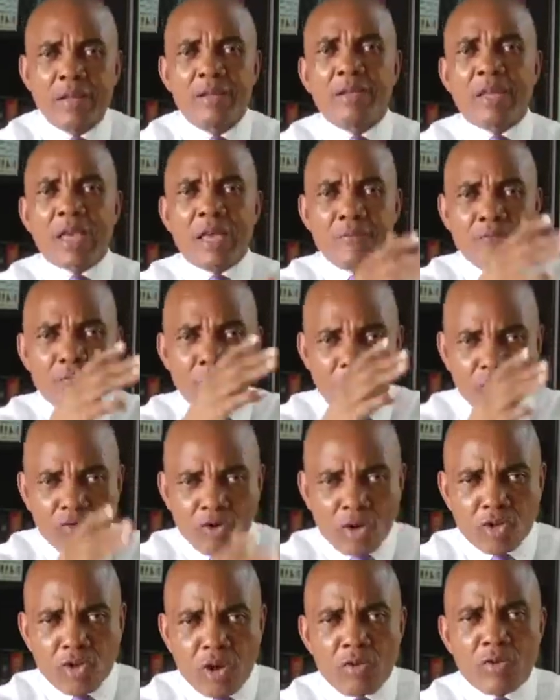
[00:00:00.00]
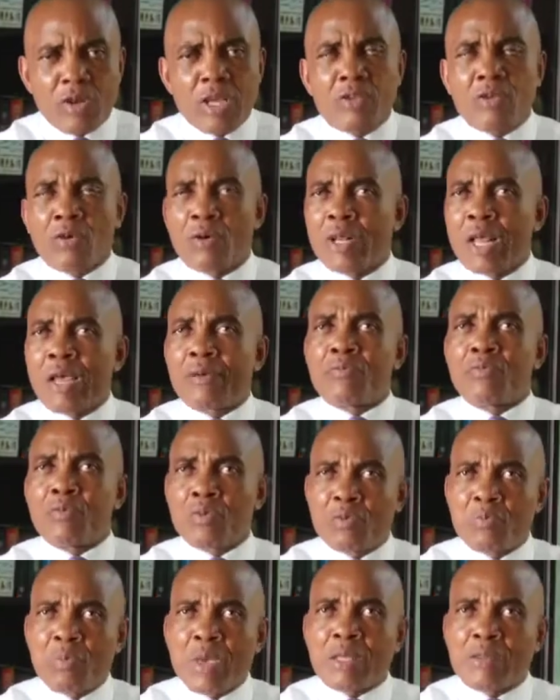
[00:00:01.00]
the infrastructure you need
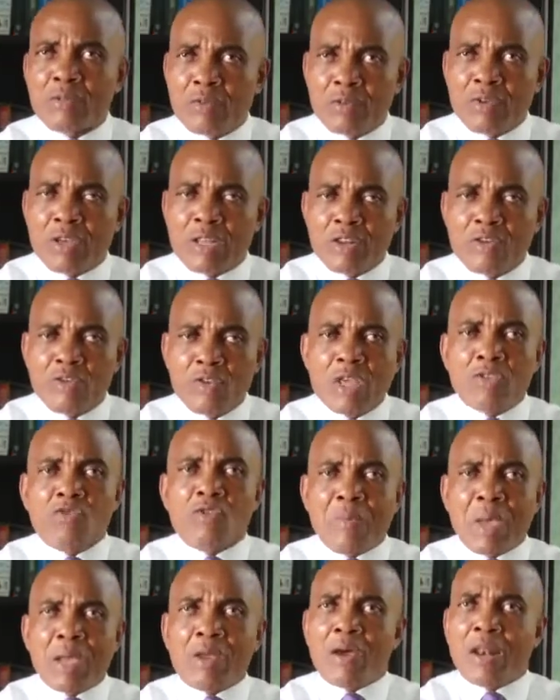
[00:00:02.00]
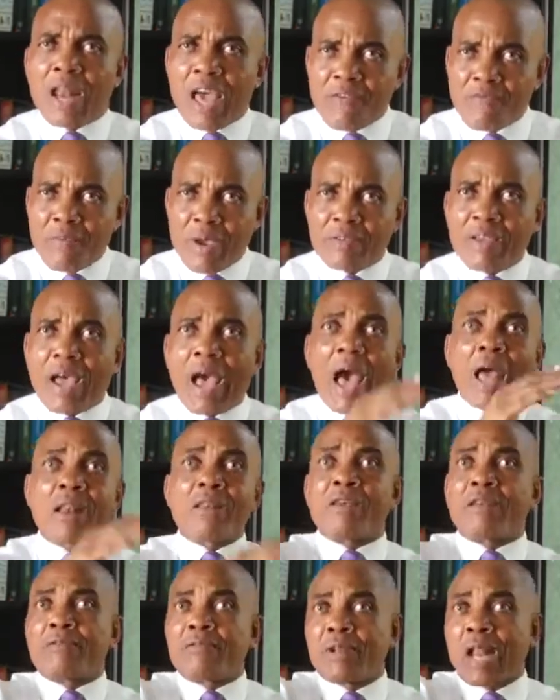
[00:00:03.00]
to make your life better,
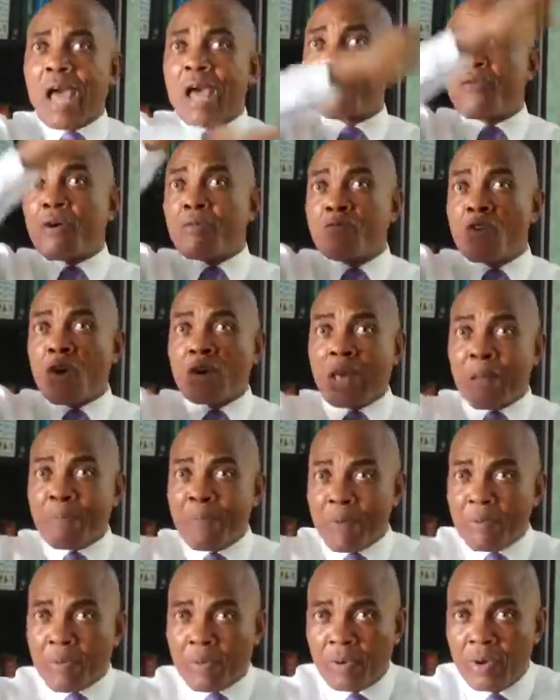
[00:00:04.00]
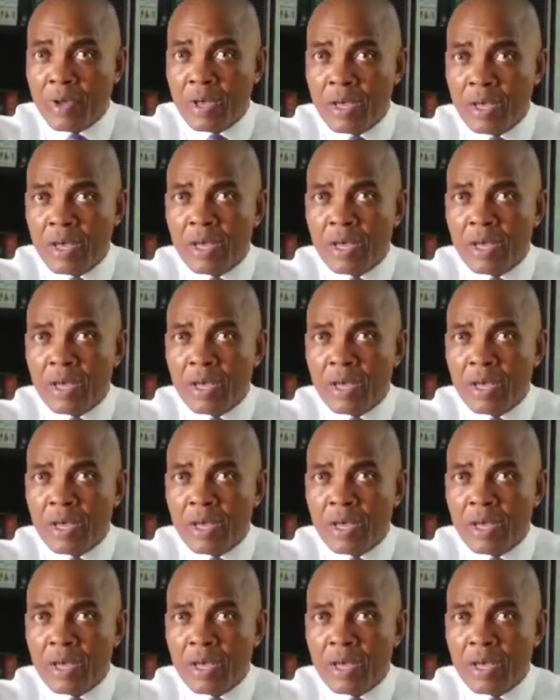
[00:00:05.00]
and the life of the other people.